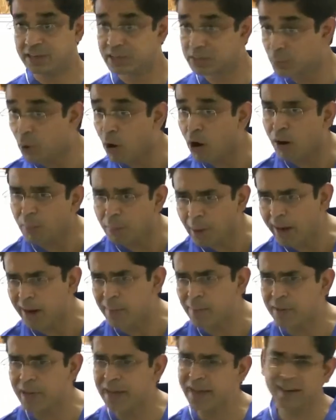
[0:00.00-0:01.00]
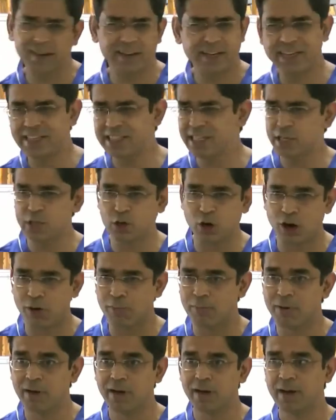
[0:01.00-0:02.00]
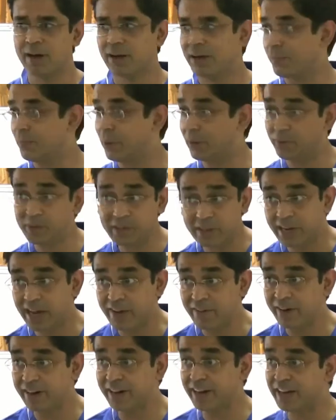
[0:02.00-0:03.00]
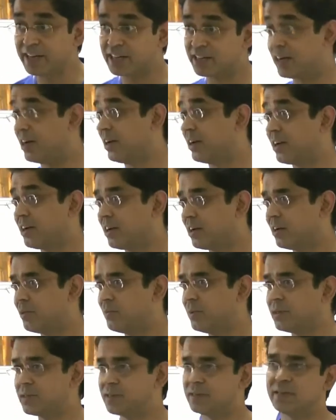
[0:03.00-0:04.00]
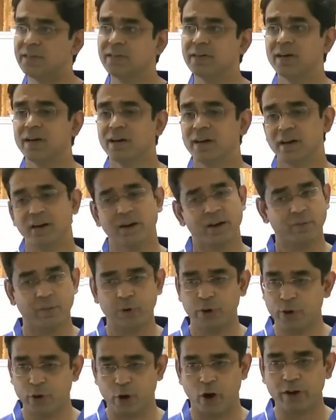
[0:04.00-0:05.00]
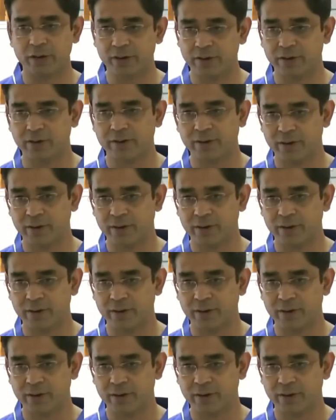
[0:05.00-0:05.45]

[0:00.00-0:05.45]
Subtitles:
Small parumbilical, an easy job, but with a divarication and truncal obesity, I would not